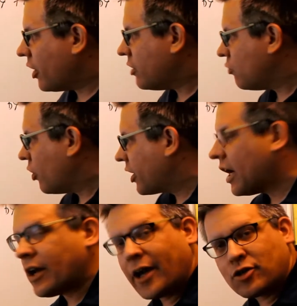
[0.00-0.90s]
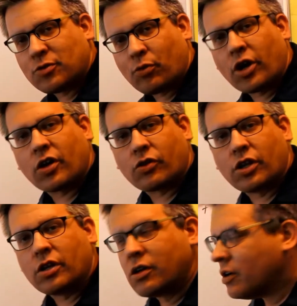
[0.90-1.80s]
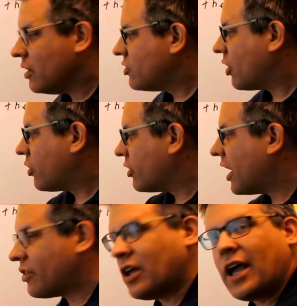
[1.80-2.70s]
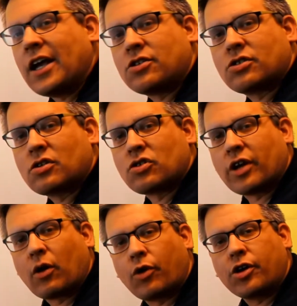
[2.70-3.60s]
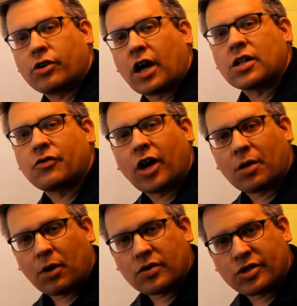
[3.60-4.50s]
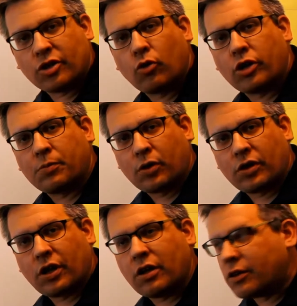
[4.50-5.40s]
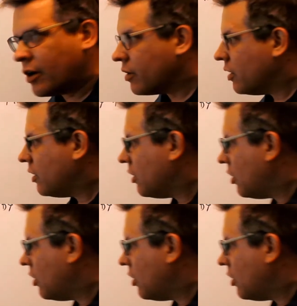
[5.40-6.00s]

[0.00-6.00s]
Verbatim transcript: You want to work out algebraically to clear out the h, so that way you're not dividing by 0 when you put that in there.